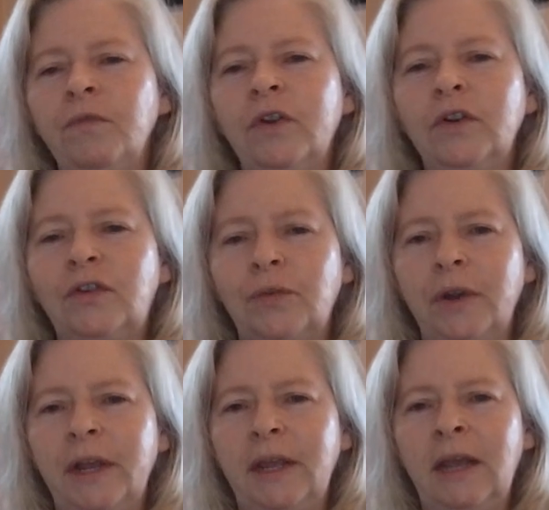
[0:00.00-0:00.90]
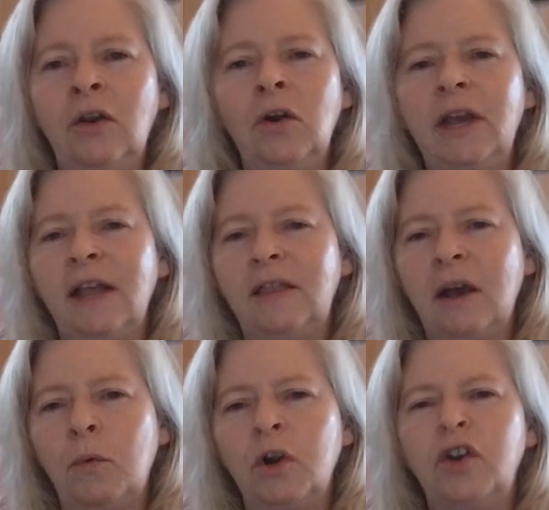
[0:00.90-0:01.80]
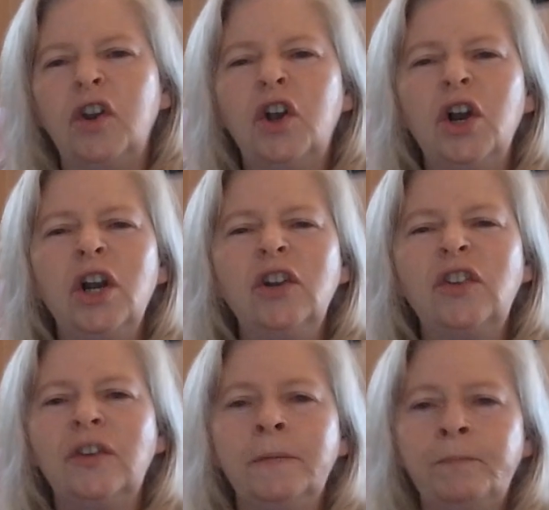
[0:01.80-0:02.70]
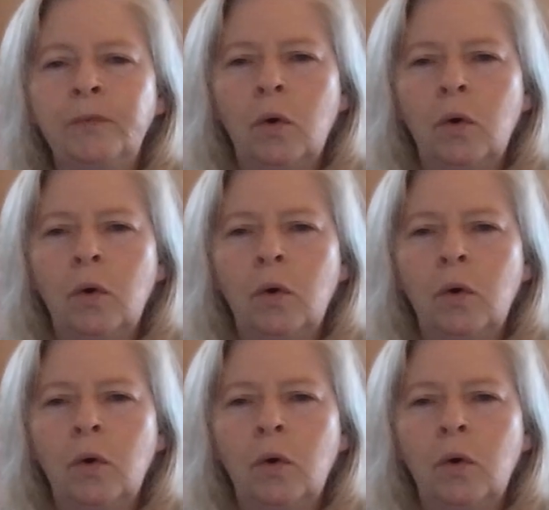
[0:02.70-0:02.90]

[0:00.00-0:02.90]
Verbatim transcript: verse three and look at that word curse